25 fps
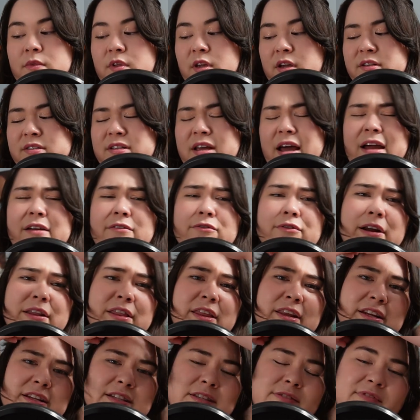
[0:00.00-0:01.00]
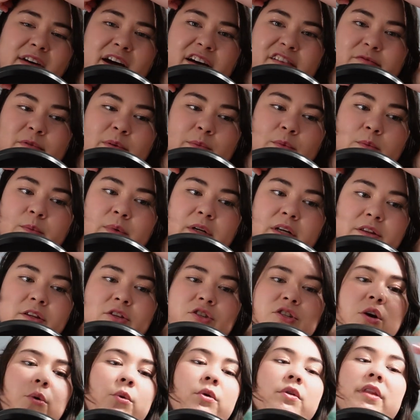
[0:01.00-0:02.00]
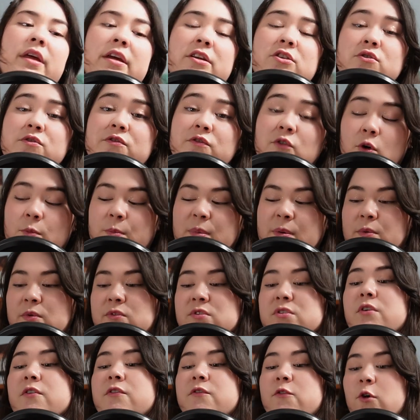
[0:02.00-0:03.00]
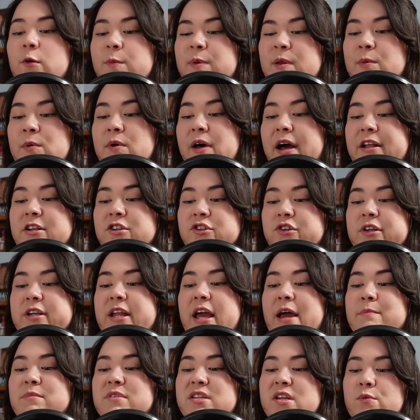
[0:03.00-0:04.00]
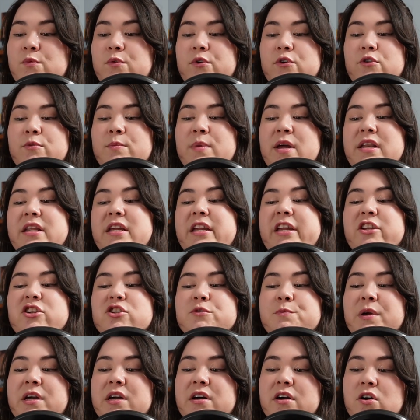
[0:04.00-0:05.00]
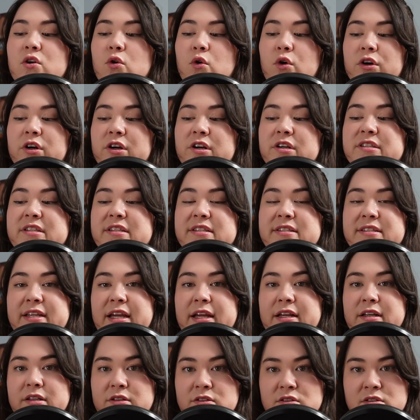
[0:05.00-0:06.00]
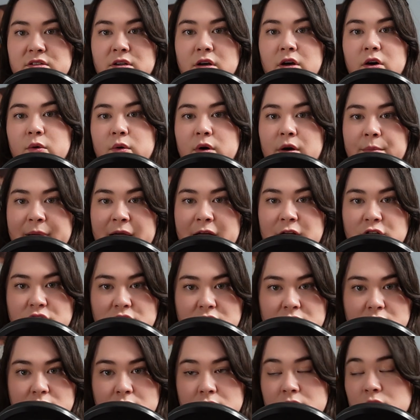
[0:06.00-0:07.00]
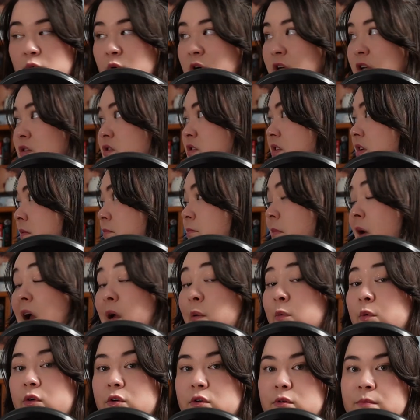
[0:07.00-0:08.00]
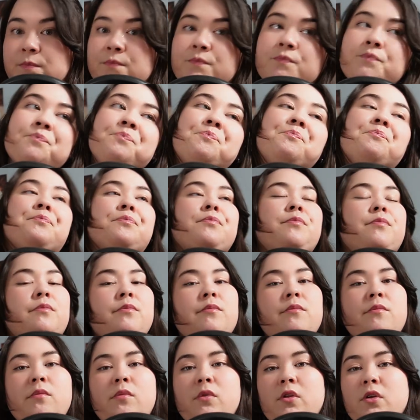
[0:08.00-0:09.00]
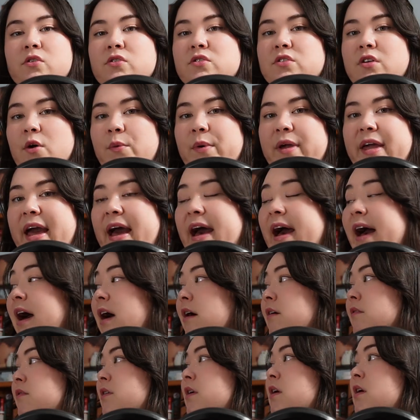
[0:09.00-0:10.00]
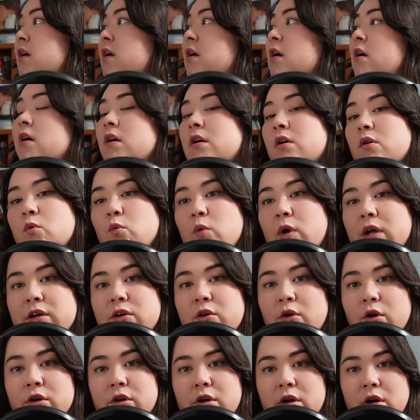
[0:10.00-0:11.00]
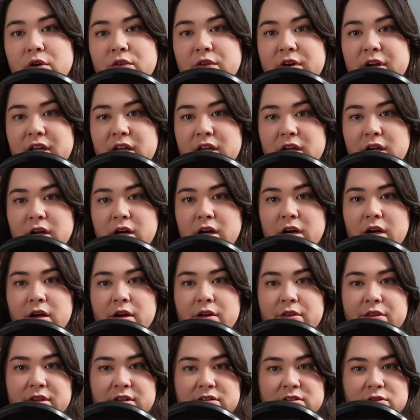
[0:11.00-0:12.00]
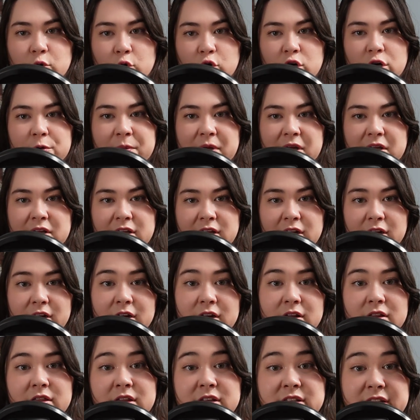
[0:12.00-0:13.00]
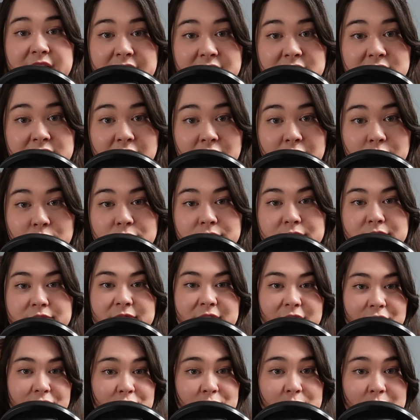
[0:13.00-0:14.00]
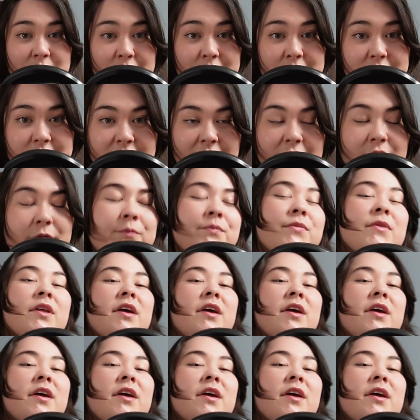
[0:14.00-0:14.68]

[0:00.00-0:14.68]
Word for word: because I've read that it's five people, but in the show they do four people. So four people enter an empty room and each pick a corner to stand in. So imagine we're using my room. So we have one corner over here, this corner back here, the dead zone. If you know, you know.